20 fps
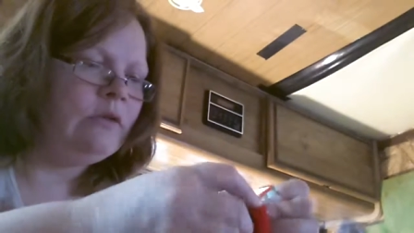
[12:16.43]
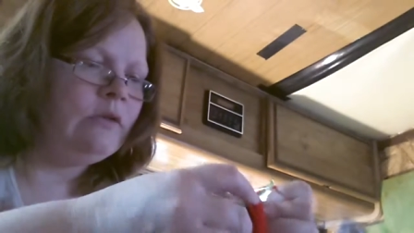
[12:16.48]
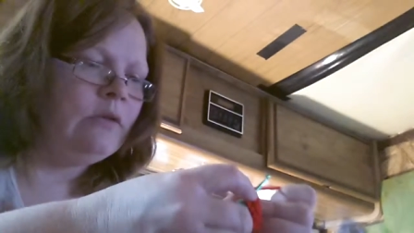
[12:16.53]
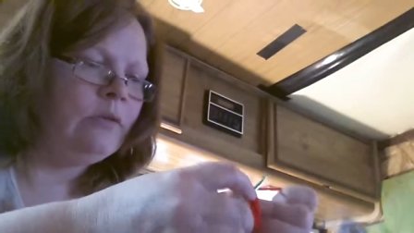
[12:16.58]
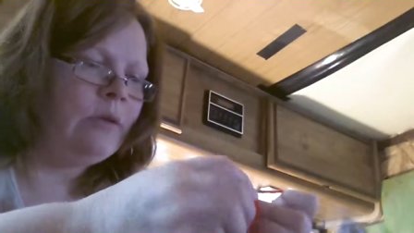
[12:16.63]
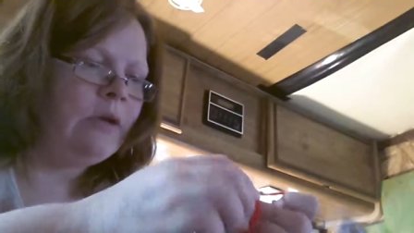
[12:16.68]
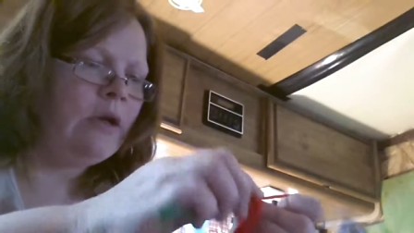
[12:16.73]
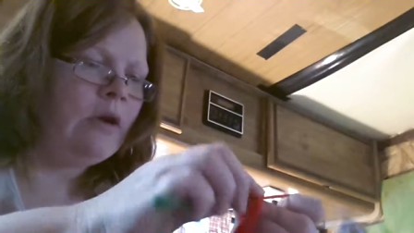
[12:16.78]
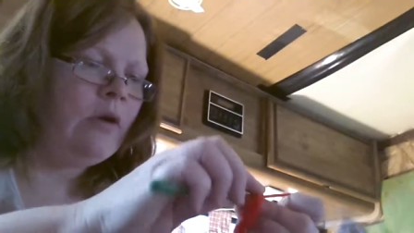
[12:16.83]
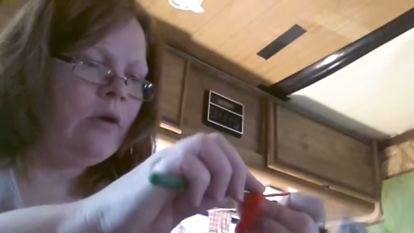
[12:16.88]
So
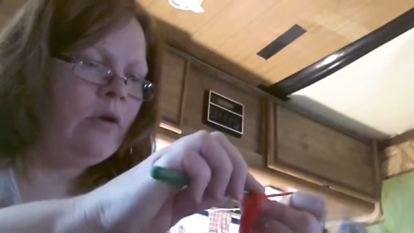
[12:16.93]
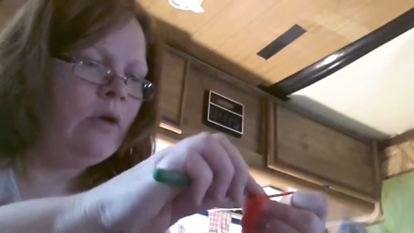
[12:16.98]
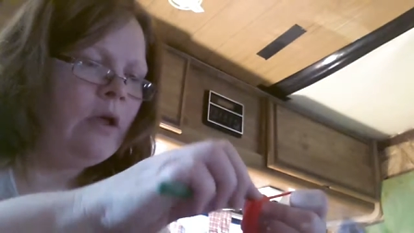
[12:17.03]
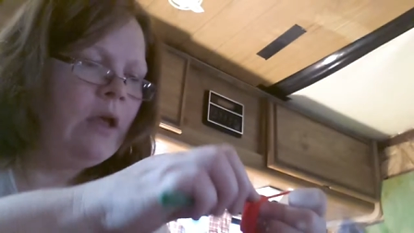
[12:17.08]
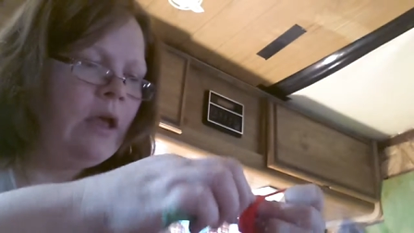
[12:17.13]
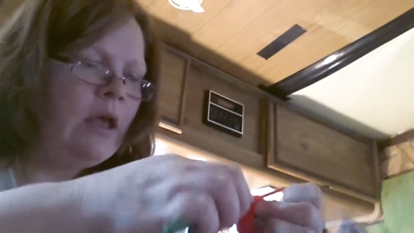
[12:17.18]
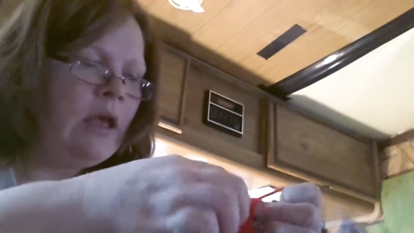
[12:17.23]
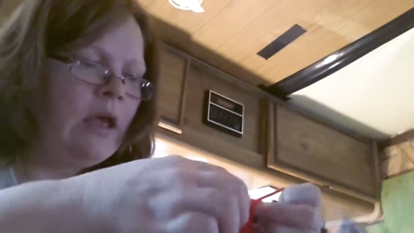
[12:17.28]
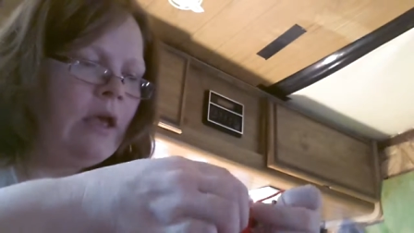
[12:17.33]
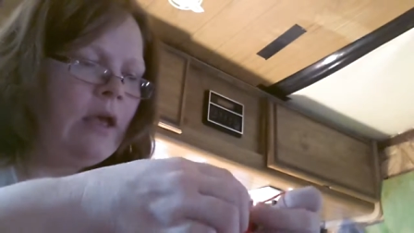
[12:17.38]
we go
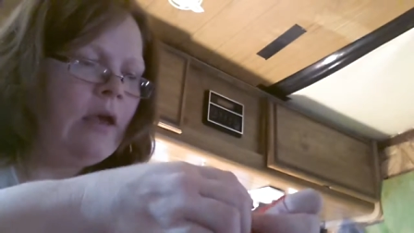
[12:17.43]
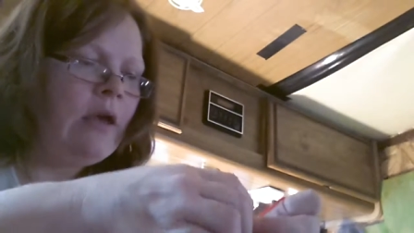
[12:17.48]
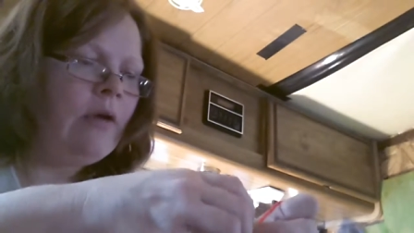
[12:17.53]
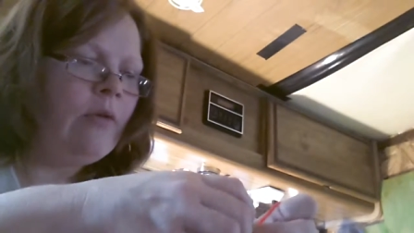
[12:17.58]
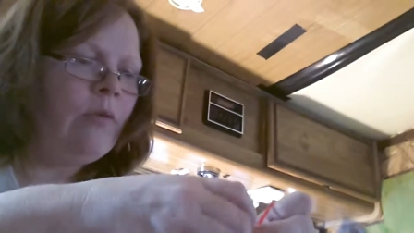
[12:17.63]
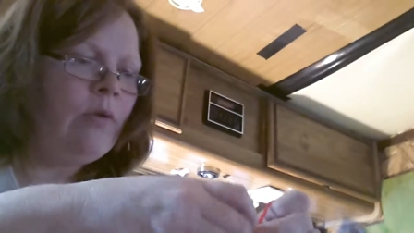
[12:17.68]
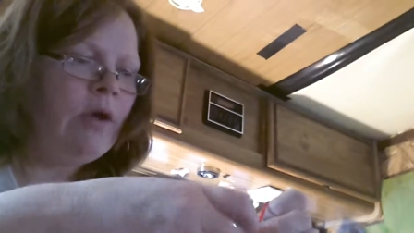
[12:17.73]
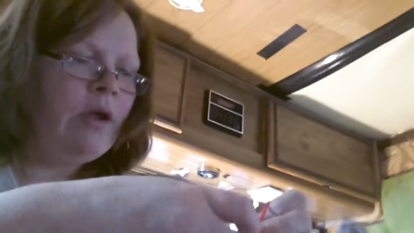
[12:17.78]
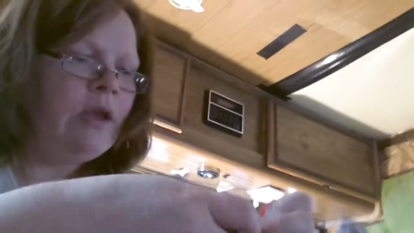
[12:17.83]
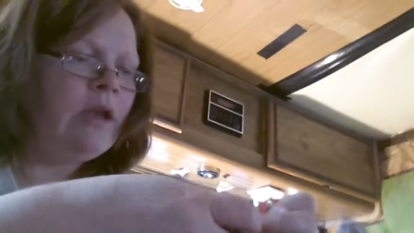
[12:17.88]

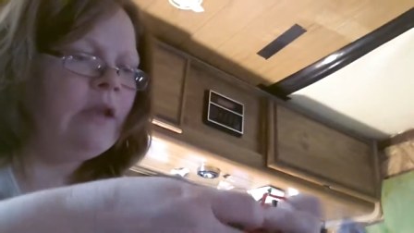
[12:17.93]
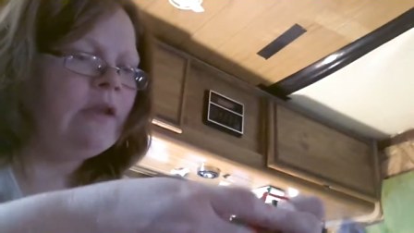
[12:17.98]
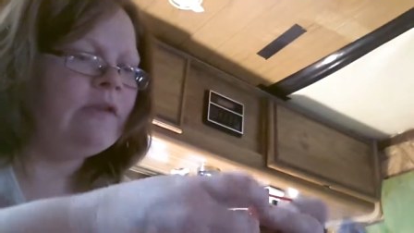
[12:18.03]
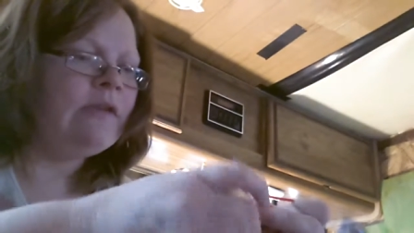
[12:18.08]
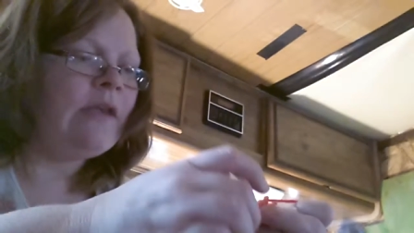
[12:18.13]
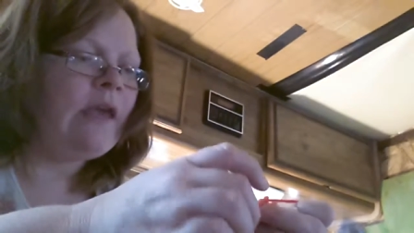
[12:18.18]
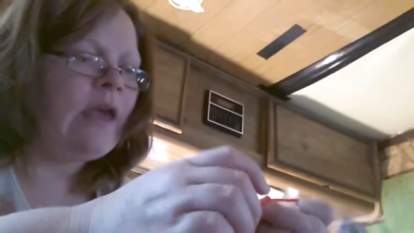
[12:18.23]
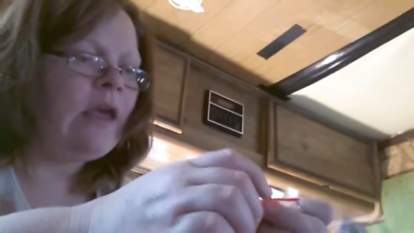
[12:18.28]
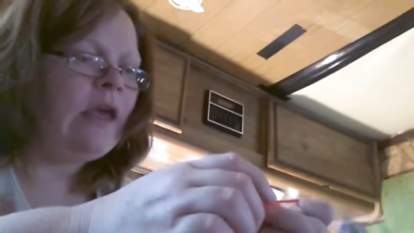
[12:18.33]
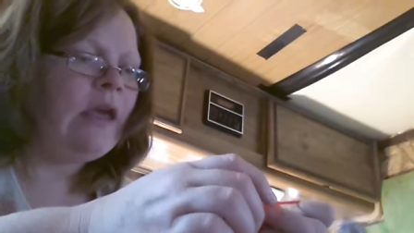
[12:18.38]
1
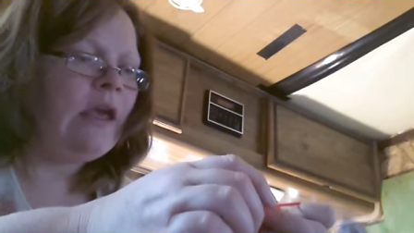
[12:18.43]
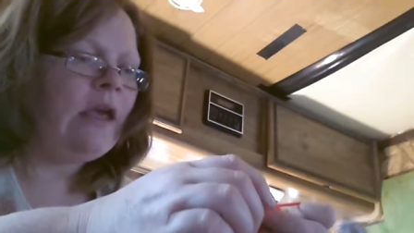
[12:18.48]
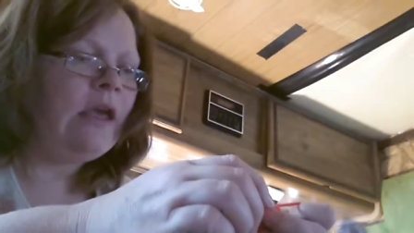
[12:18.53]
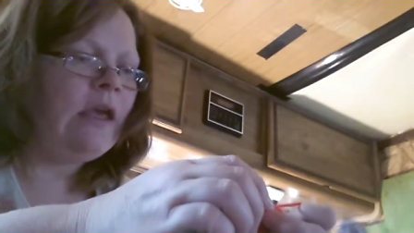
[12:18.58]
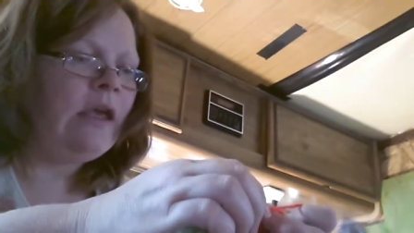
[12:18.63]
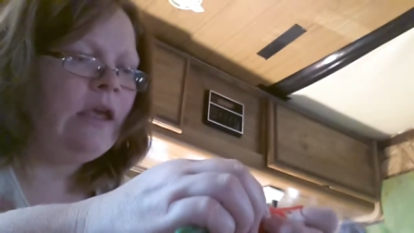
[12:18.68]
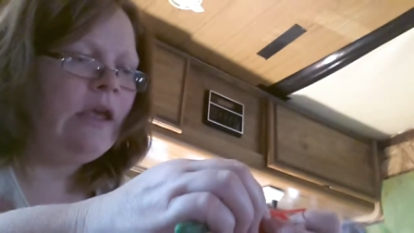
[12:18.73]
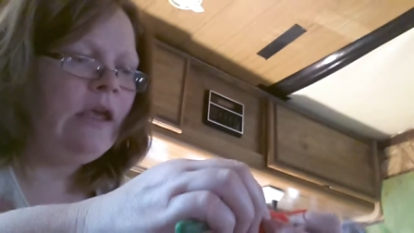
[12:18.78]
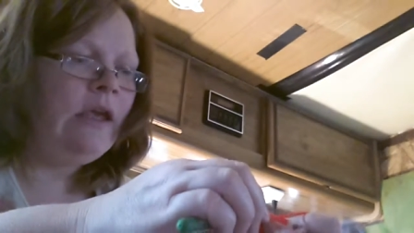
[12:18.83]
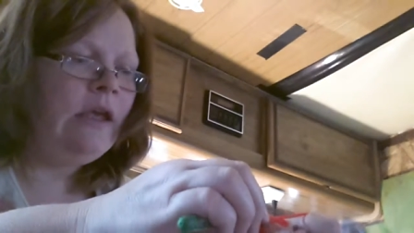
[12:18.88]
is
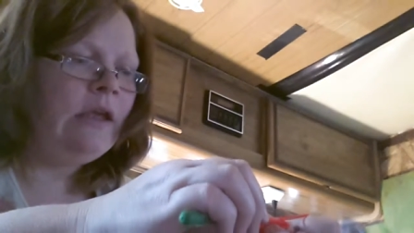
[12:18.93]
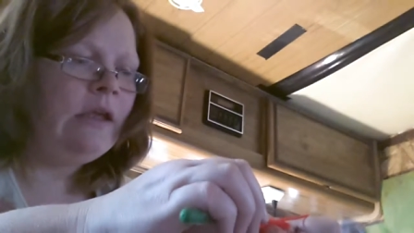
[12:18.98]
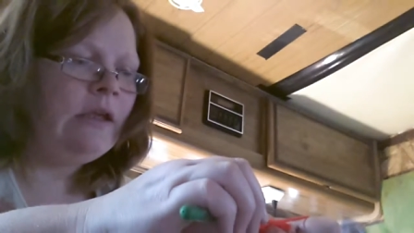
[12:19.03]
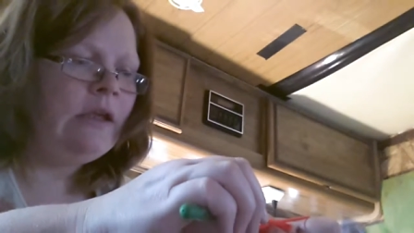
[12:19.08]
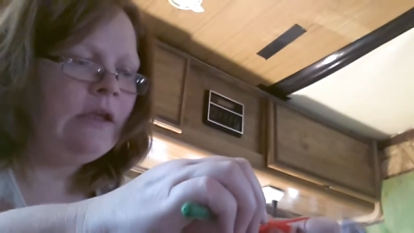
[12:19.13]
A.